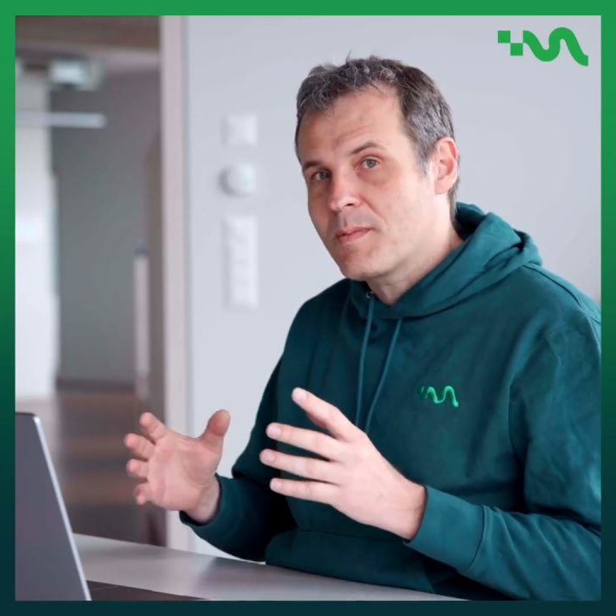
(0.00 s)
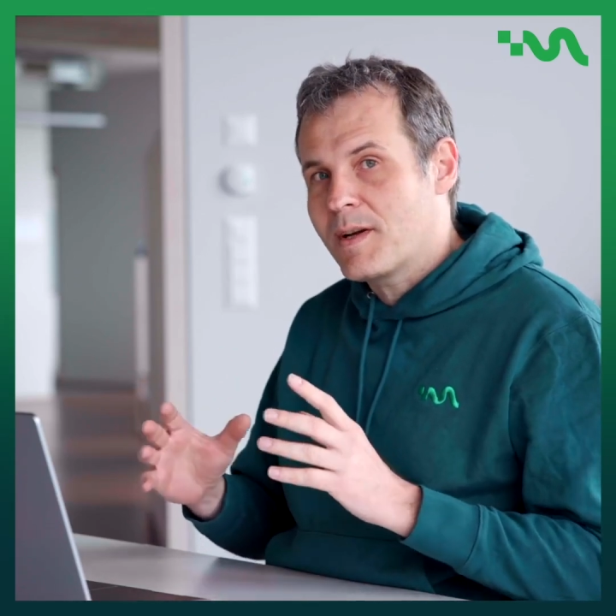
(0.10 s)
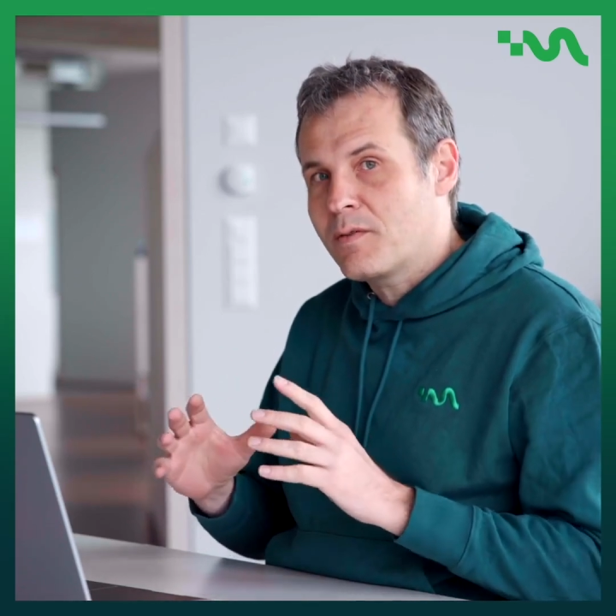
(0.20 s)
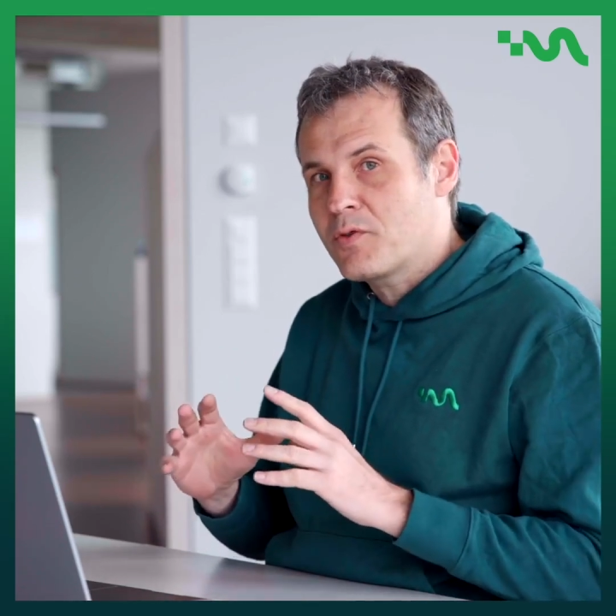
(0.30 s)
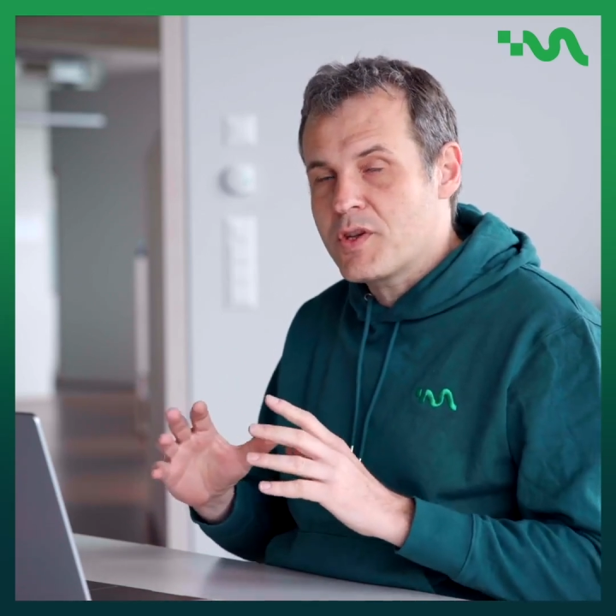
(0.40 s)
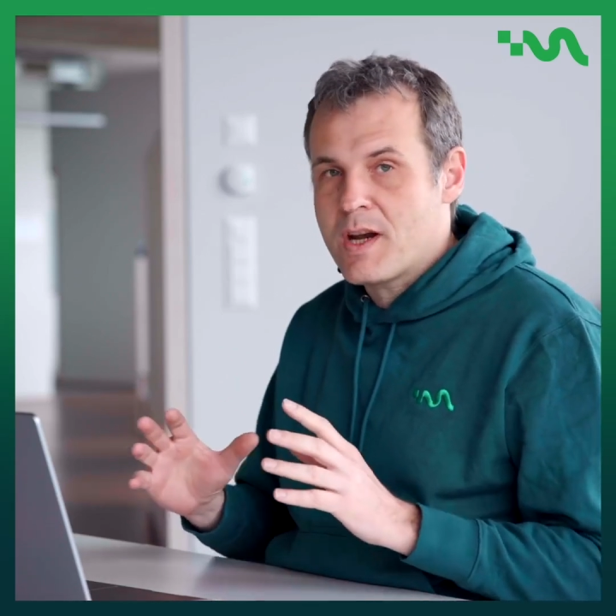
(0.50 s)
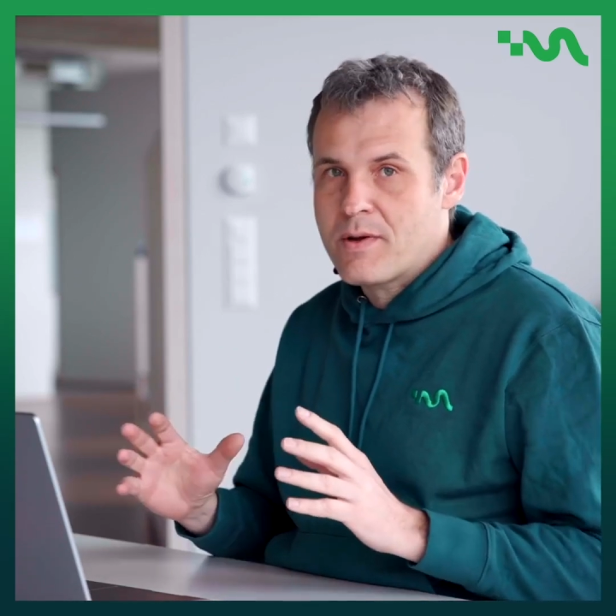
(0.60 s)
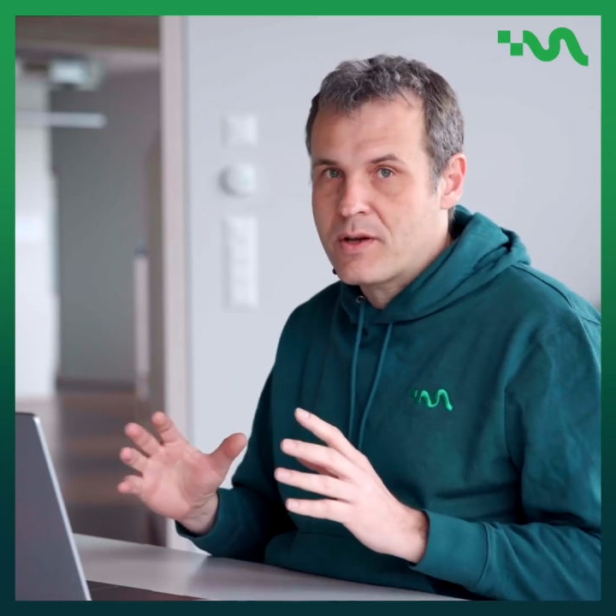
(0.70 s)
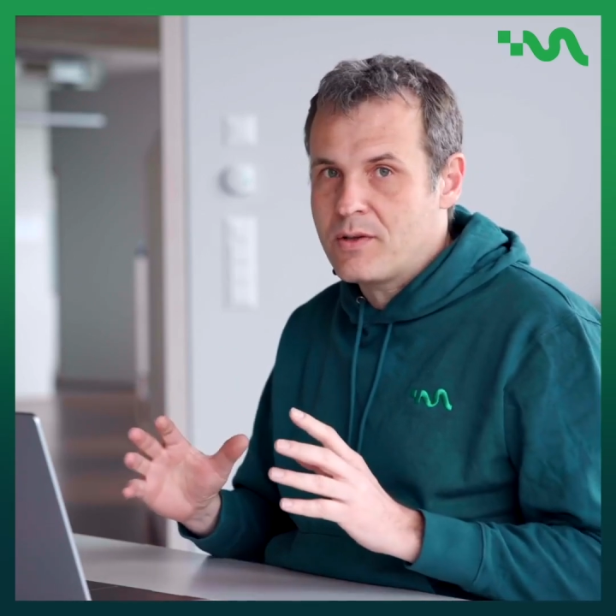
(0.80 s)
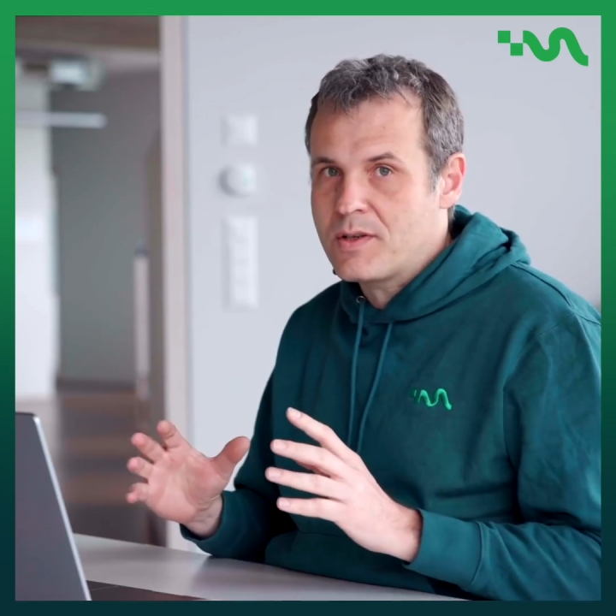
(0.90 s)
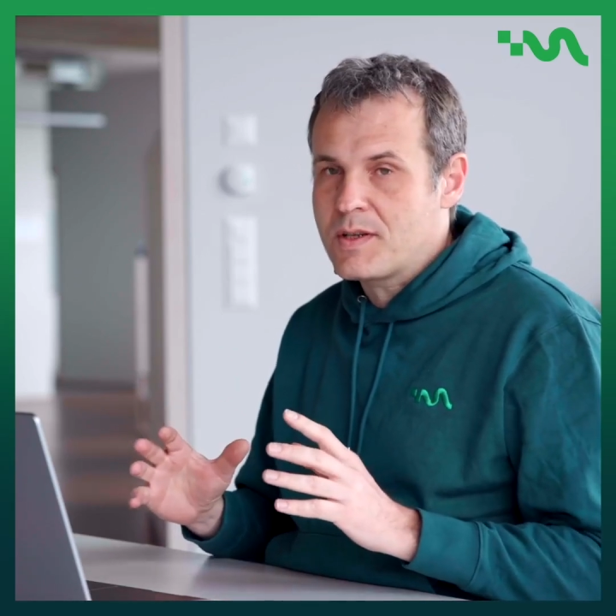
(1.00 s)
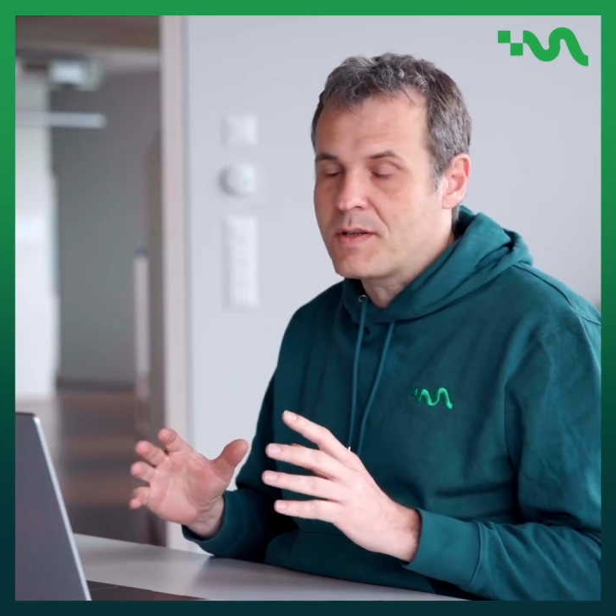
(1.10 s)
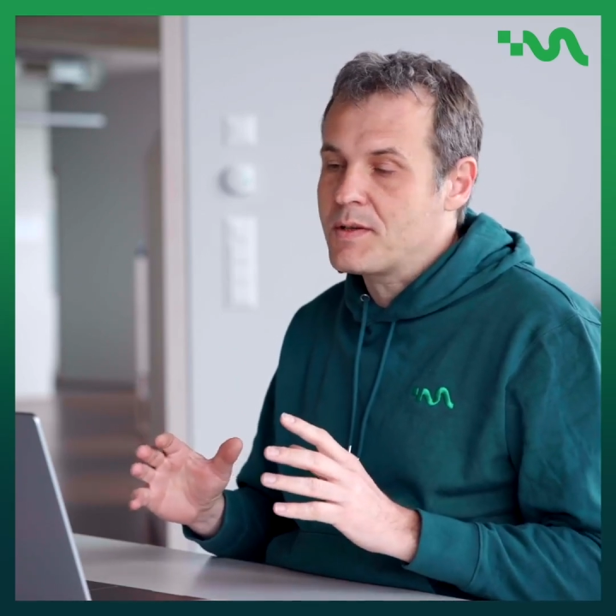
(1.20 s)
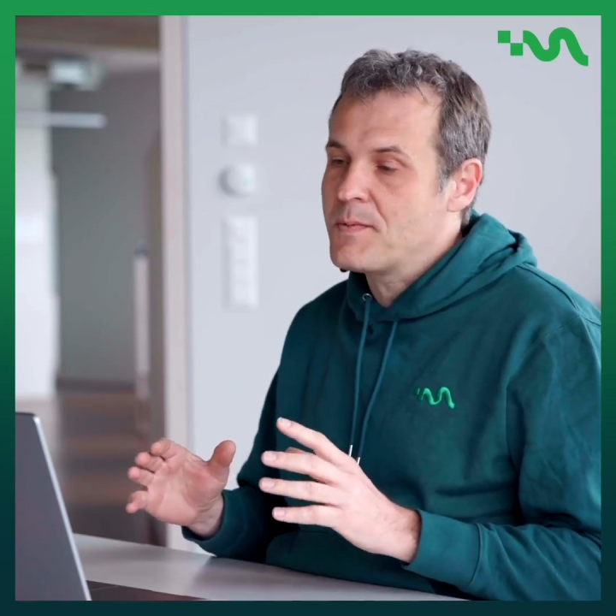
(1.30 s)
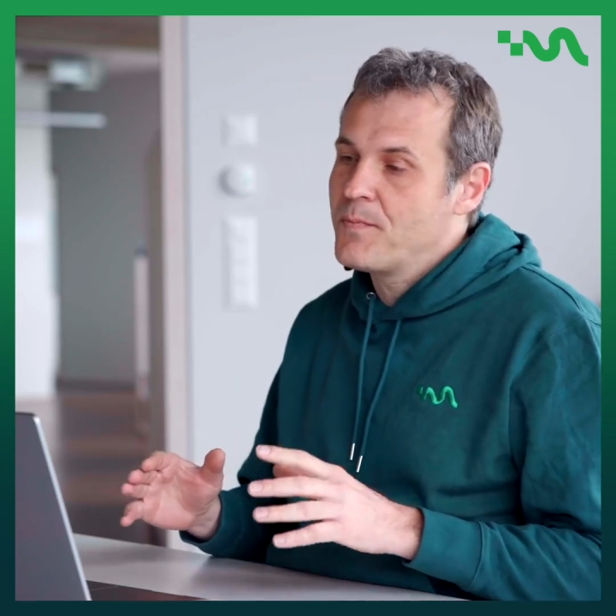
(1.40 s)
some kind of generic
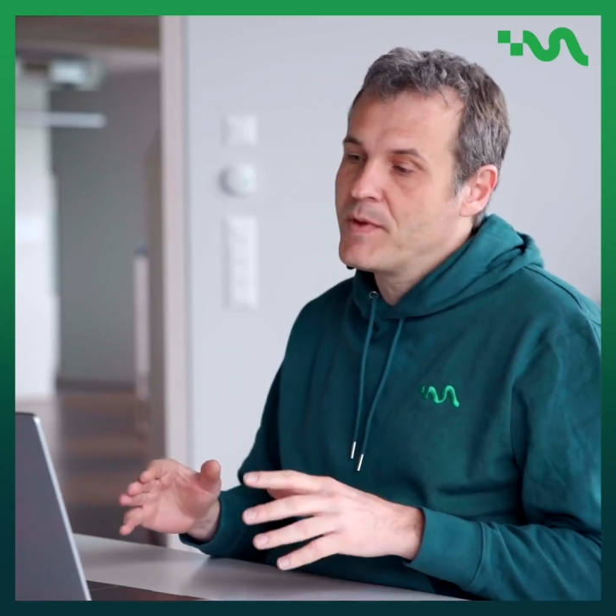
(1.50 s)
content.